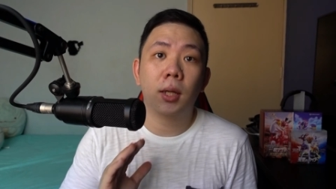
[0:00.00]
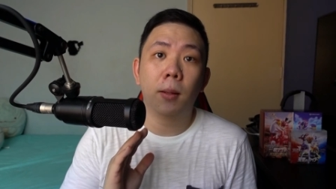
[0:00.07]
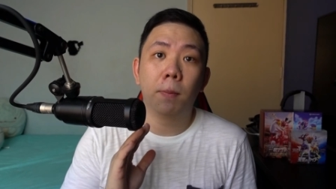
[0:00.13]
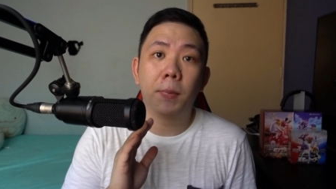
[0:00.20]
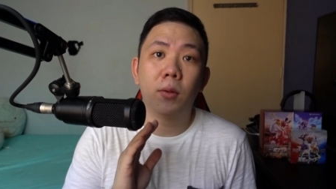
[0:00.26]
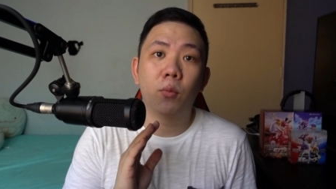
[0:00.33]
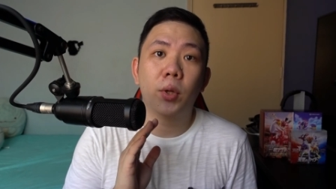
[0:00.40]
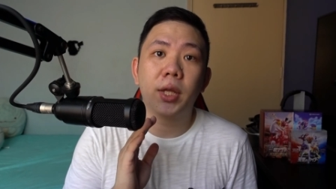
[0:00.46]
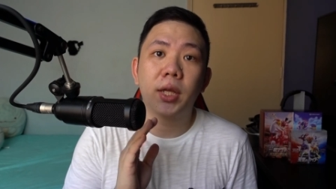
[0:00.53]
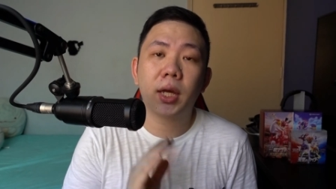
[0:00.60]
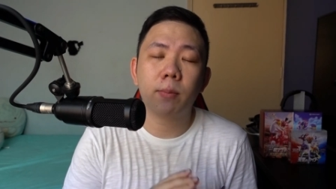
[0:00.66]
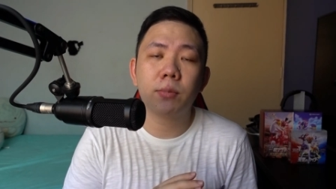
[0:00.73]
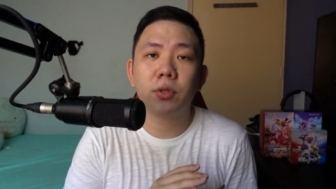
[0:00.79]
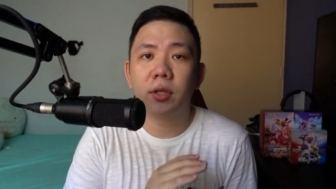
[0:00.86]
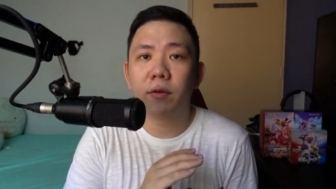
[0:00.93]
But when it
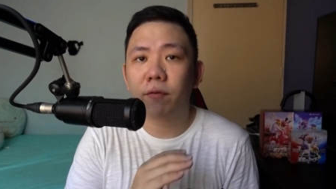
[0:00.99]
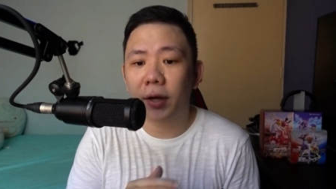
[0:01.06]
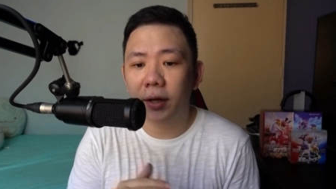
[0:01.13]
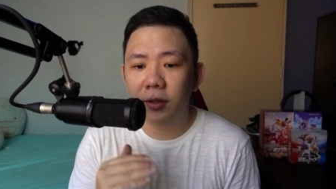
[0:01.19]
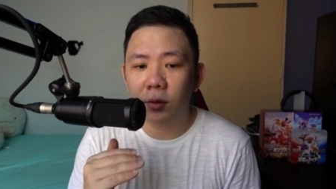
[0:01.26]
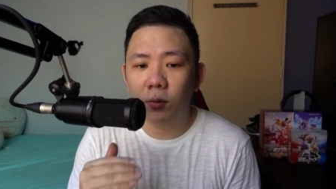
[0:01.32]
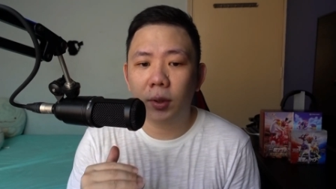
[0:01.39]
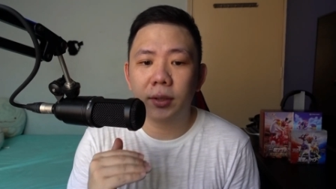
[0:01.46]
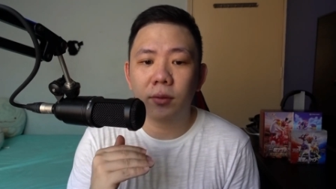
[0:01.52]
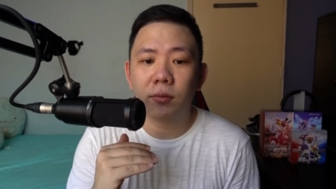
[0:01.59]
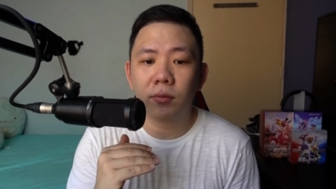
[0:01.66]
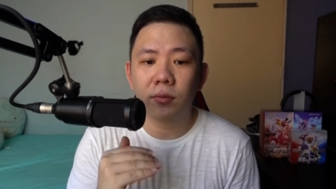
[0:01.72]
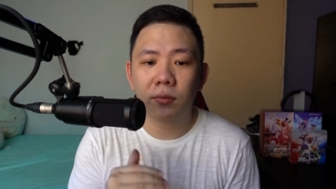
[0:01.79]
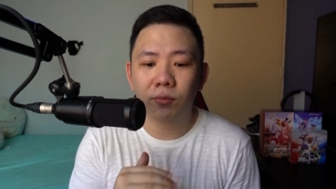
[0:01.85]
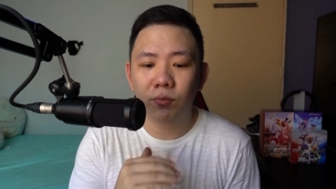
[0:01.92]
comes to the final
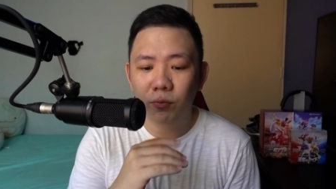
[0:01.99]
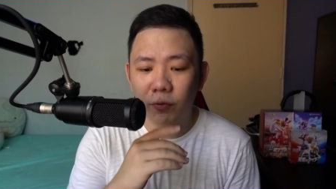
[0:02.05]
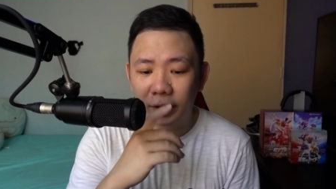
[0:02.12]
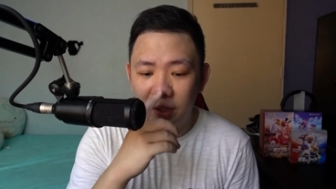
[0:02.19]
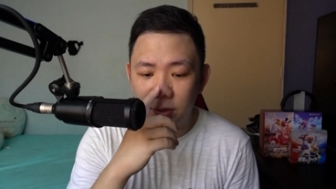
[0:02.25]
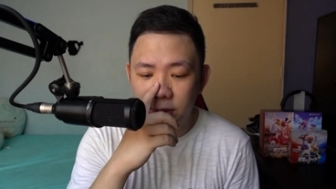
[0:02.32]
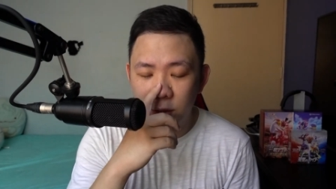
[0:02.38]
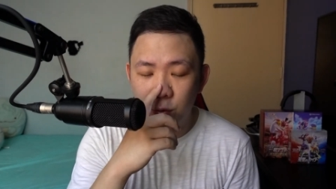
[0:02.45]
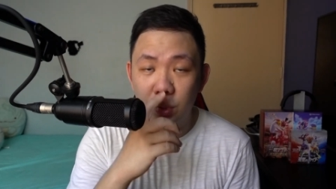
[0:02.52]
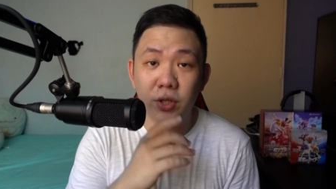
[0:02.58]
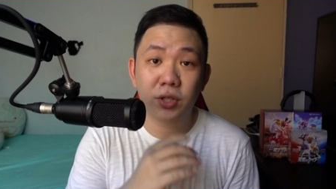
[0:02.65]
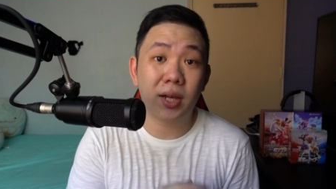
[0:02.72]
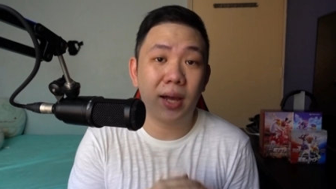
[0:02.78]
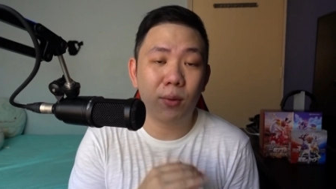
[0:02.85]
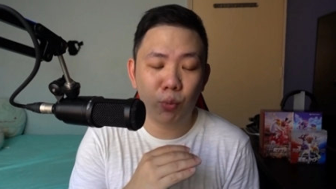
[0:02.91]
stage
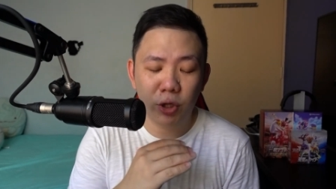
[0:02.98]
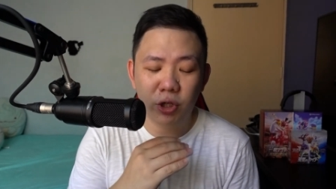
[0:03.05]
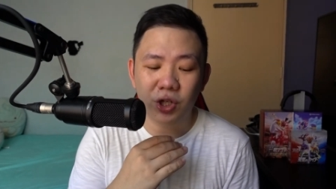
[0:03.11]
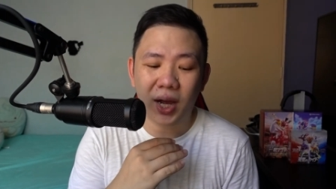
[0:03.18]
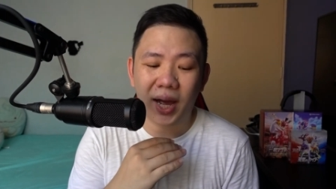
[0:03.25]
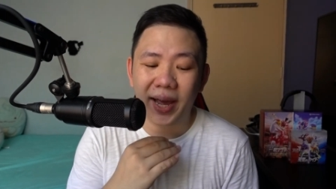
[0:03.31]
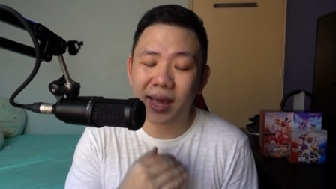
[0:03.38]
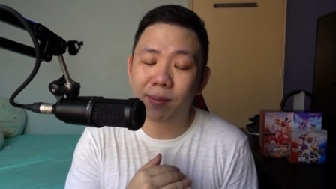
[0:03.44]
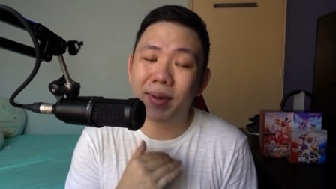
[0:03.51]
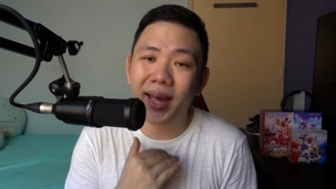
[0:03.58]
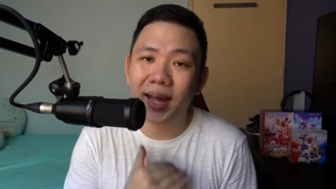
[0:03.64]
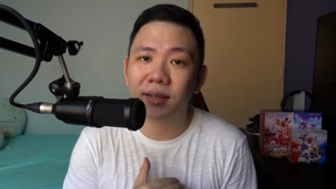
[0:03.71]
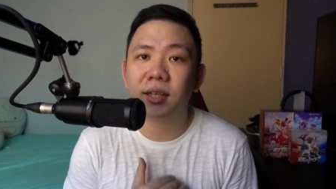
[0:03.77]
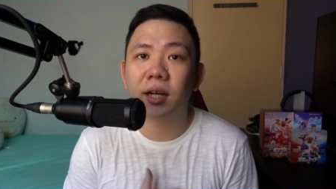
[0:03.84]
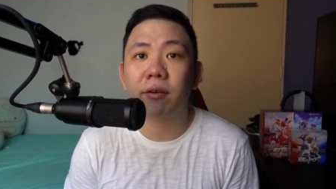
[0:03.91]
which I am
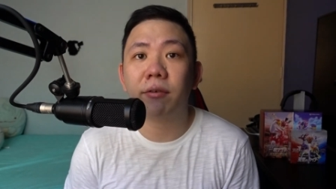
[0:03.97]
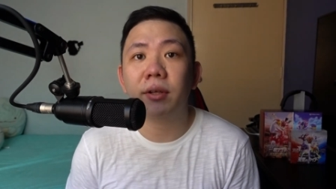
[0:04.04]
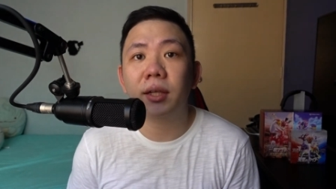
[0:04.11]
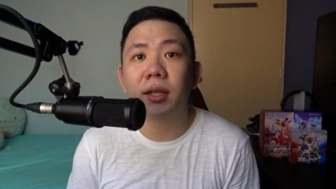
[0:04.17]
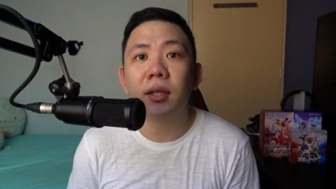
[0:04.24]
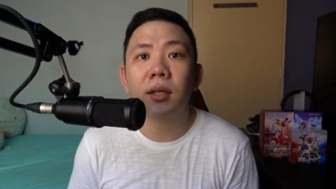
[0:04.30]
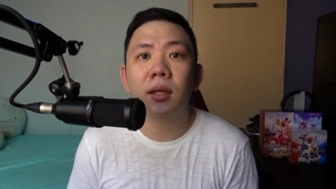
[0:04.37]
at currently,